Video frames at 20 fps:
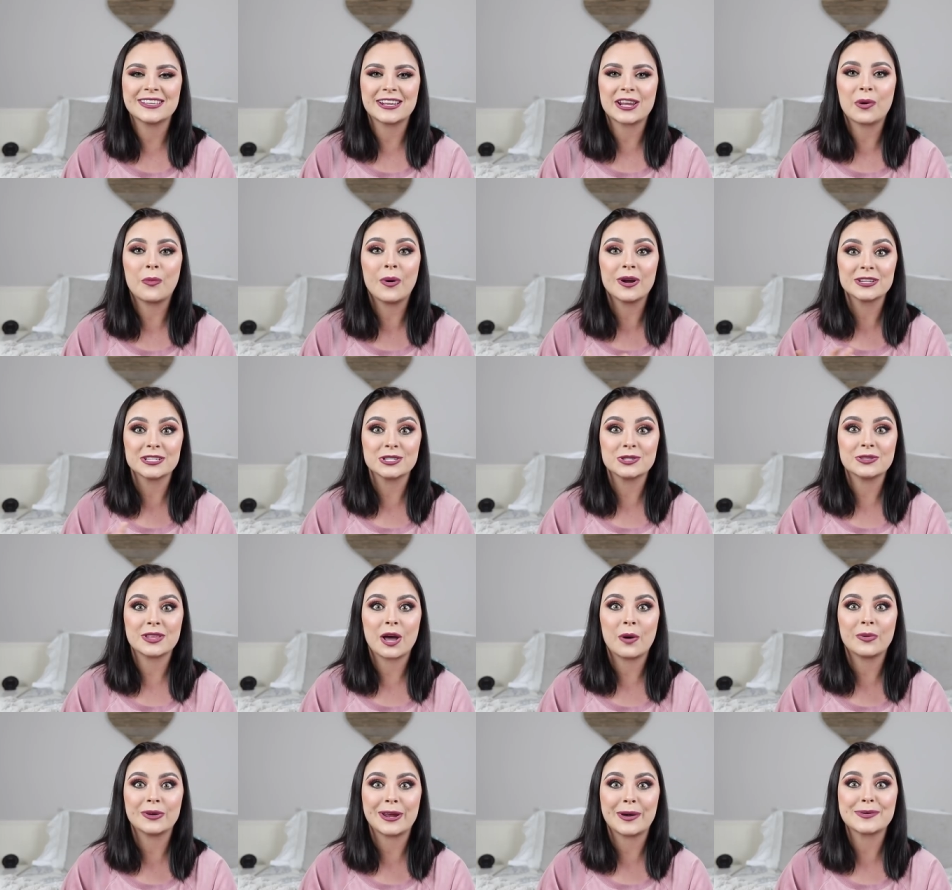said I wanted to do
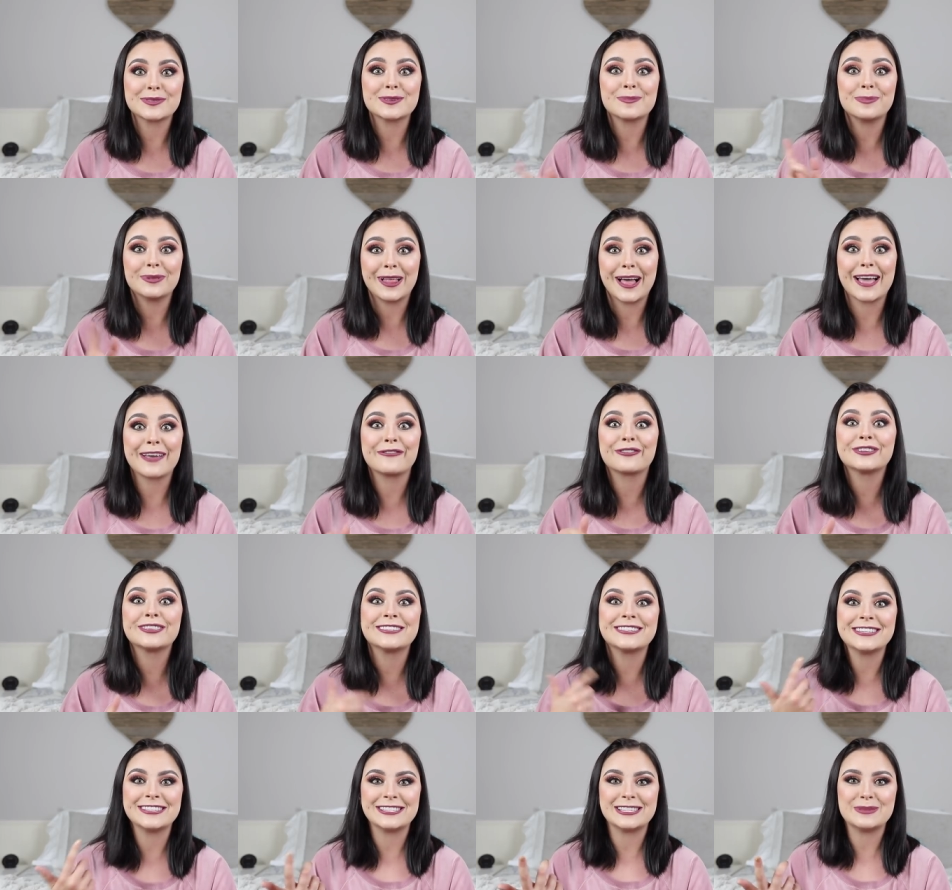that when I was applying for
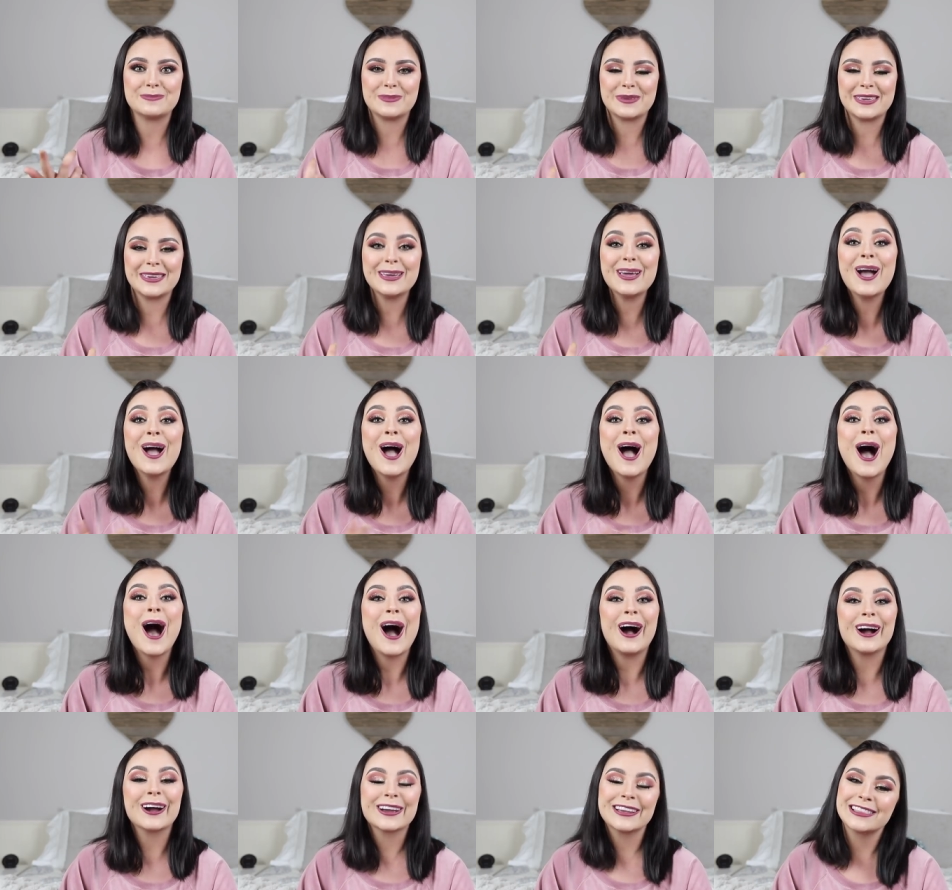the DCP,
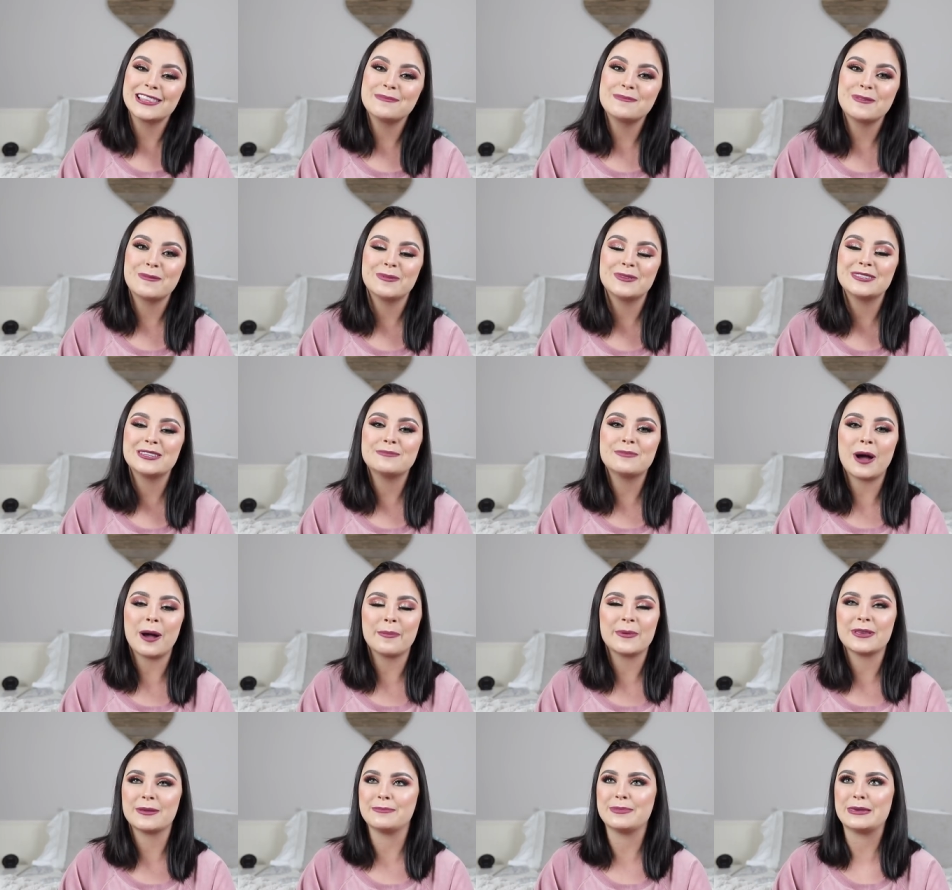are the
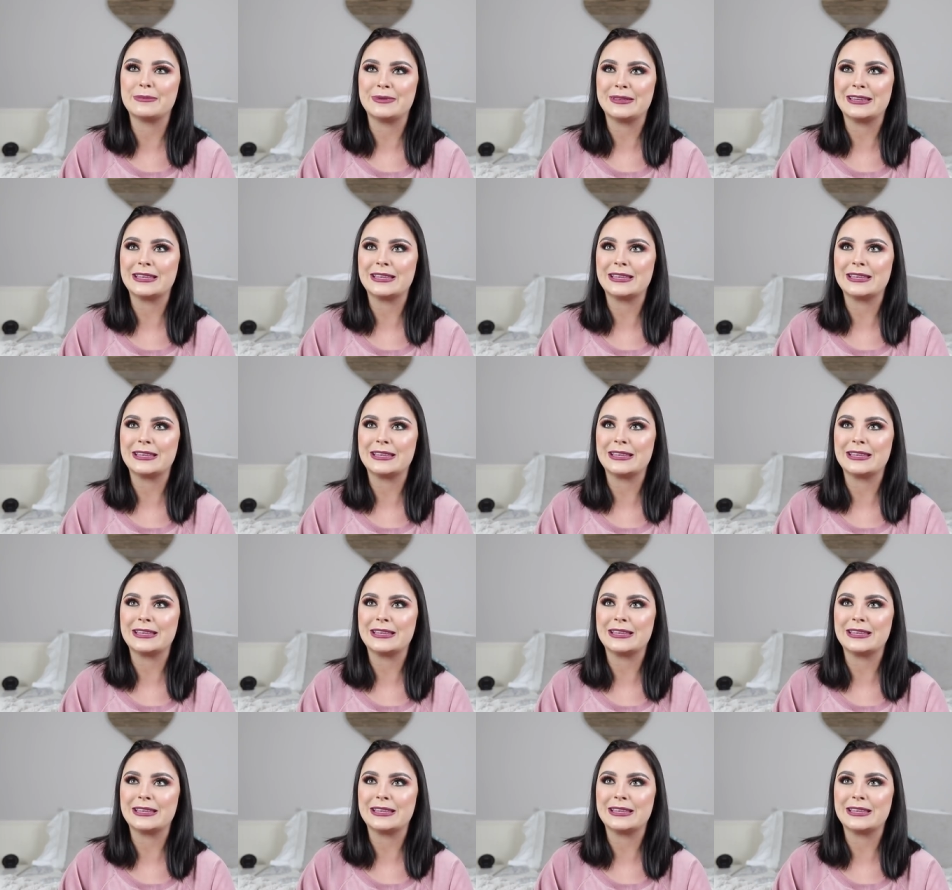Bibbidi-Bobbidi